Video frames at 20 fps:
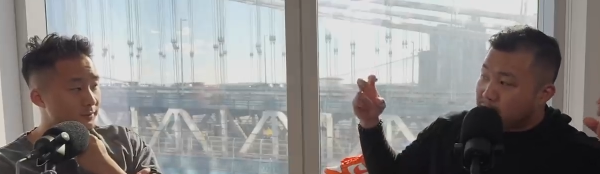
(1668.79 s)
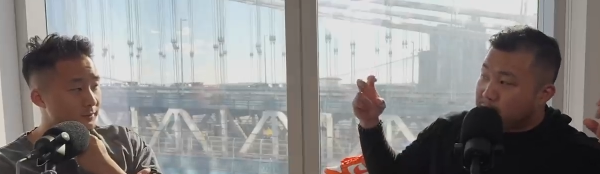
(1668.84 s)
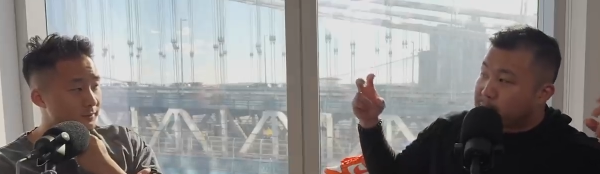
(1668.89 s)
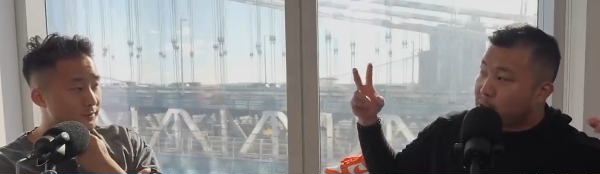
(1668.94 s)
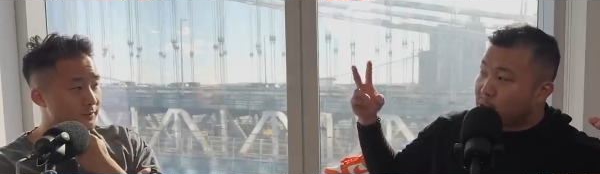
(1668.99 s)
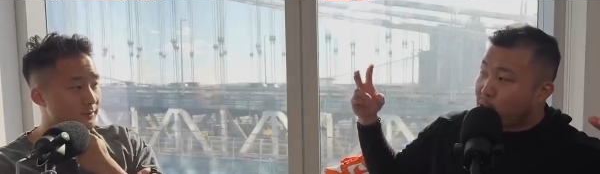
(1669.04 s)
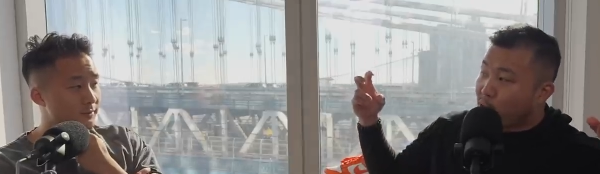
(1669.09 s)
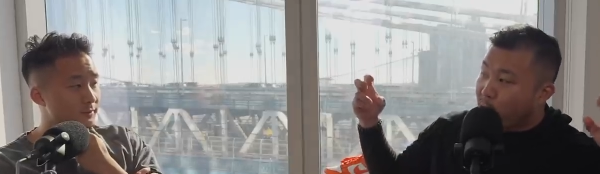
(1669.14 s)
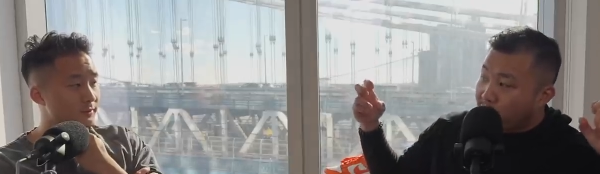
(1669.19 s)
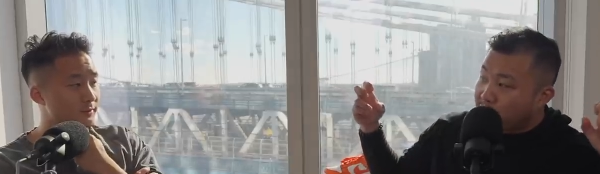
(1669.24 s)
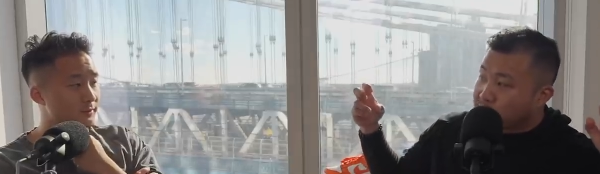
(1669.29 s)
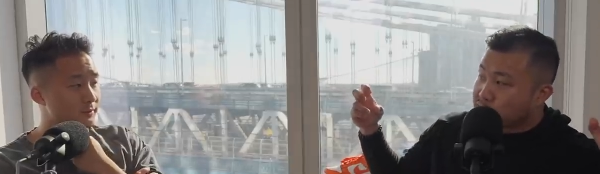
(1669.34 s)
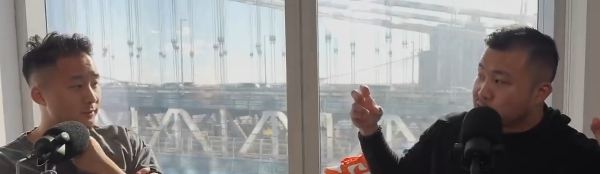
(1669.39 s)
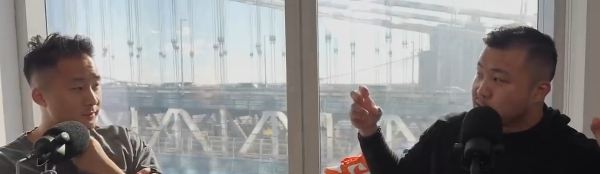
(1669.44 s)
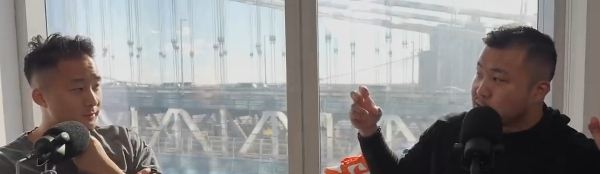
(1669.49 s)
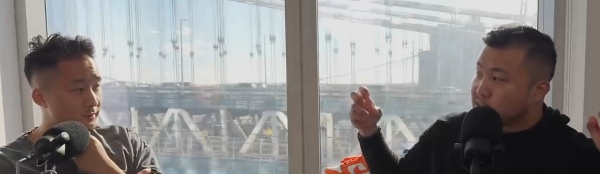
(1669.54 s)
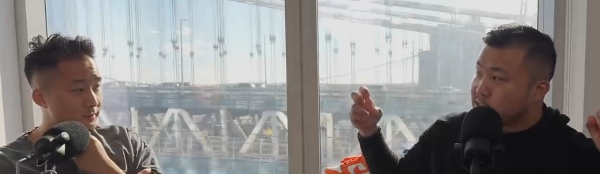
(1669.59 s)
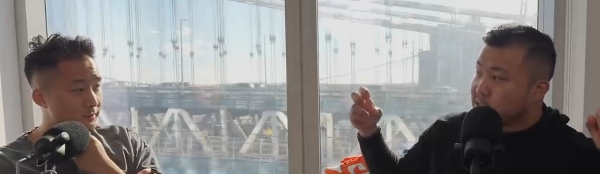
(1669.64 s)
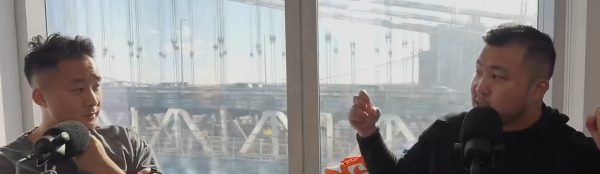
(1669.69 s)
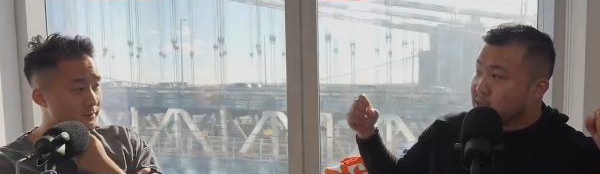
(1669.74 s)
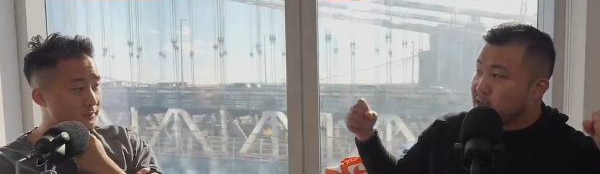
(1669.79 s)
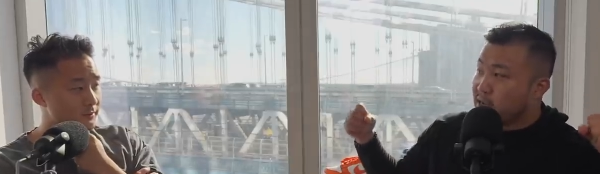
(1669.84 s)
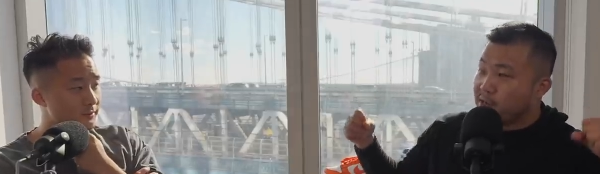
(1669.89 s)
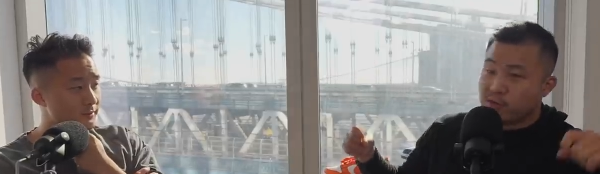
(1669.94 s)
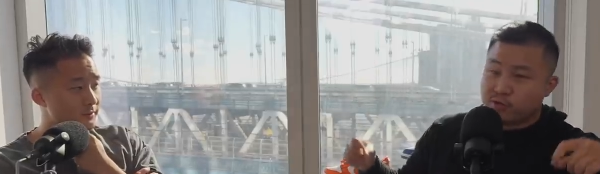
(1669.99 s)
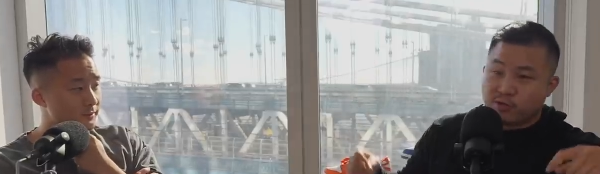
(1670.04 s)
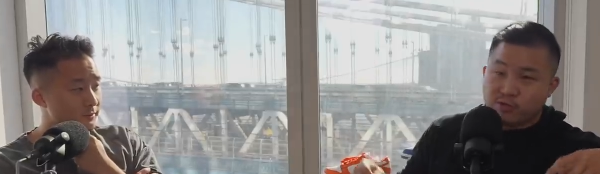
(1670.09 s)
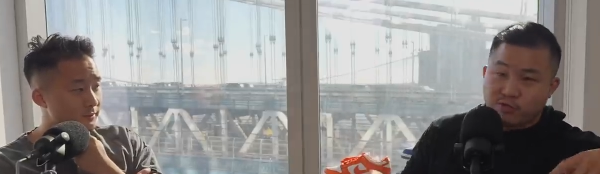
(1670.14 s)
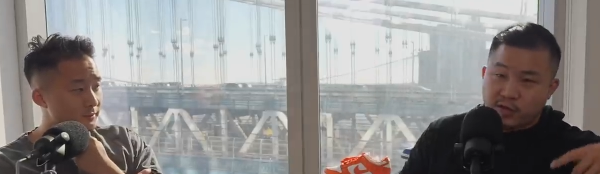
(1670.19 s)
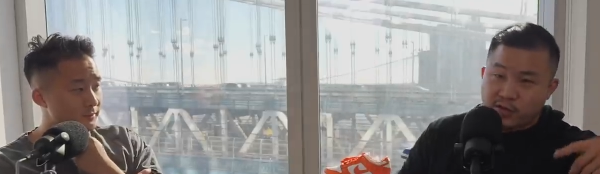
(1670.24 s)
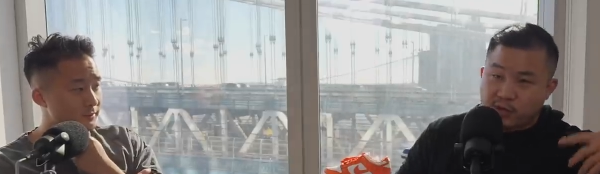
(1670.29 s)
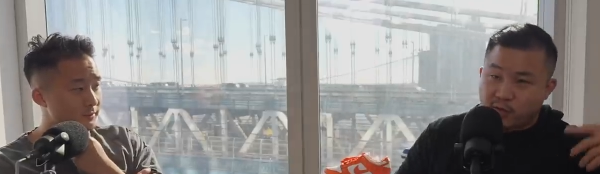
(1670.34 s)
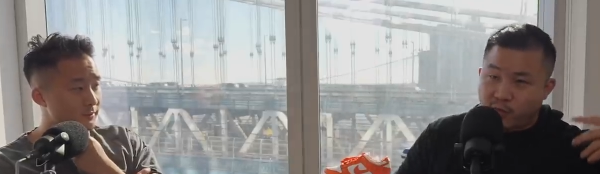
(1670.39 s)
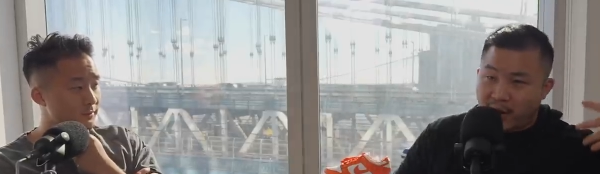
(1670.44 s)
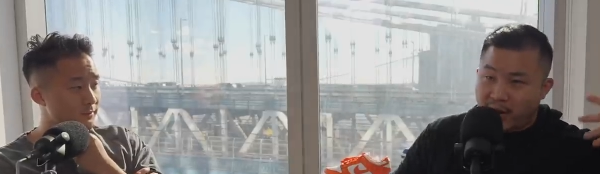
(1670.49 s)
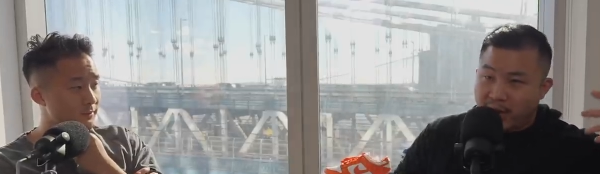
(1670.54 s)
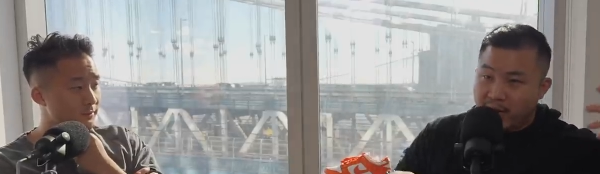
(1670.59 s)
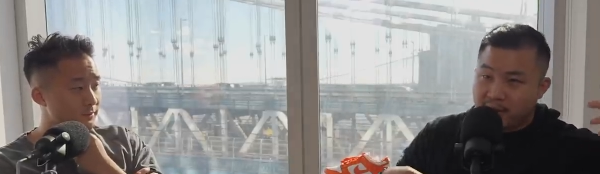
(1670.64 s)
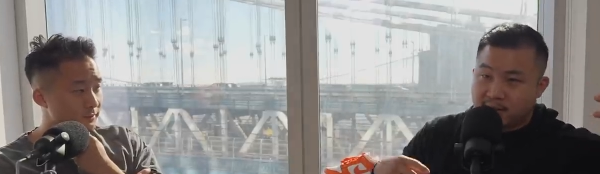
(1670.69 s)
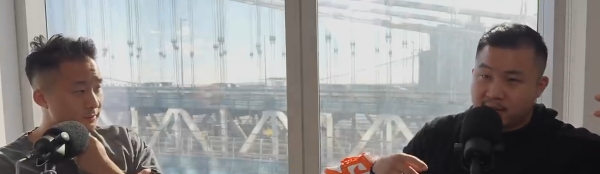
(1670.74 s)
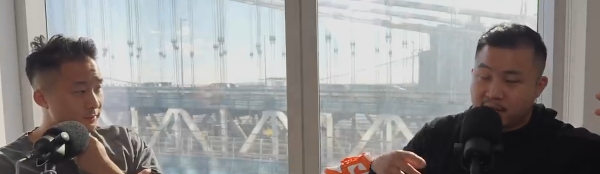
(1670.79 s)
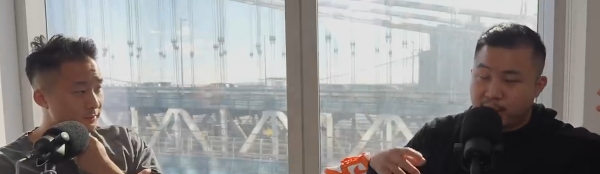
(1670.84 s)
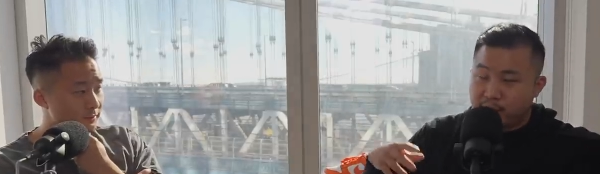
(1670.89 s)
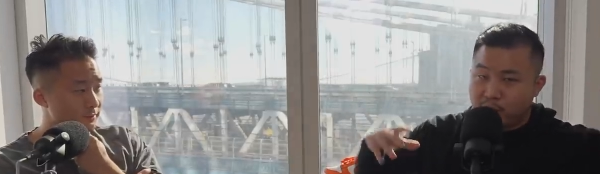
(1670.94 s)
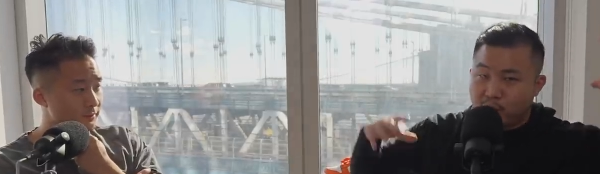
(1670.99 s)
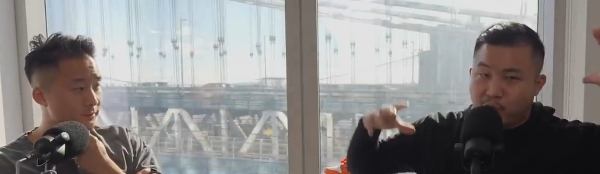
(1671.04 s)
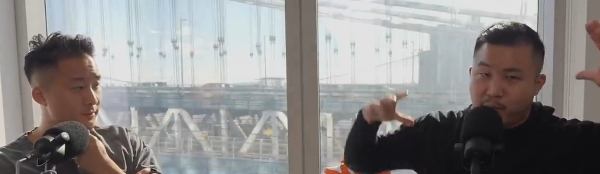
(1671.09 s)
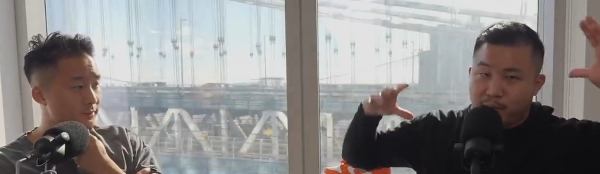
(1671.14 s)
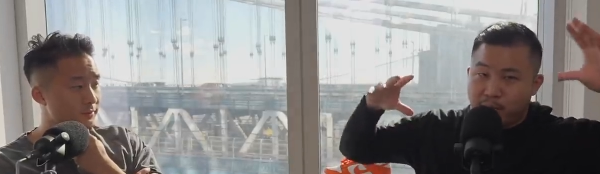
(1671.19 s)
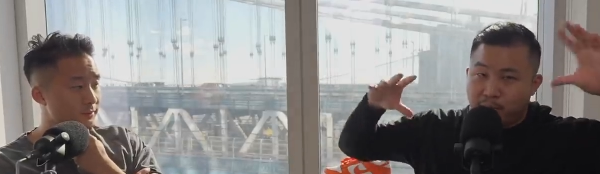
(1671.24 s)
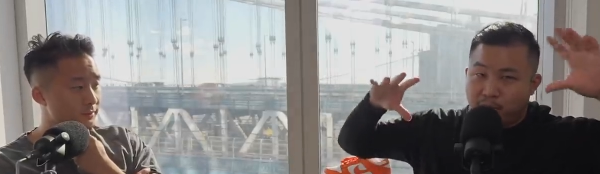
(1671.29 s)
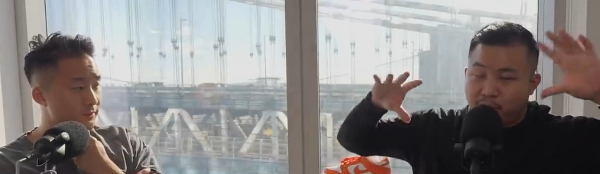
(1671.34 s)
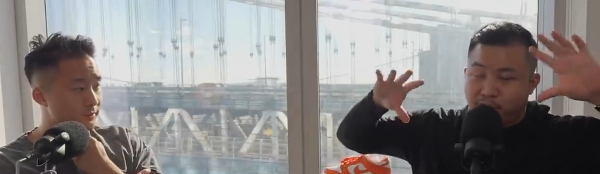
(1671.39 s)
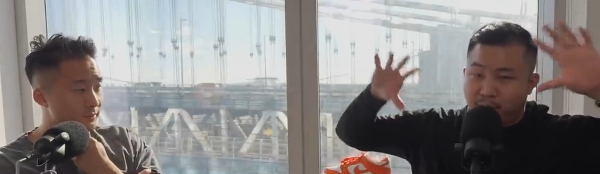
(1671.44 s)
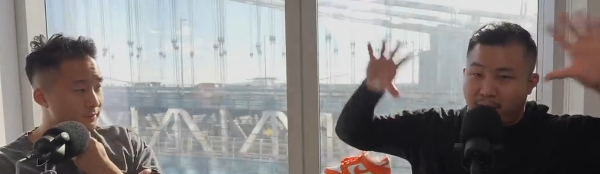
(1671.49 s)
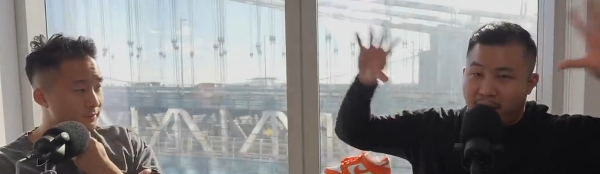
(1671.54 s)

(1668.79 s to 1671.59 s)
Speaker 1: typical Asians. And there's a reason why typical people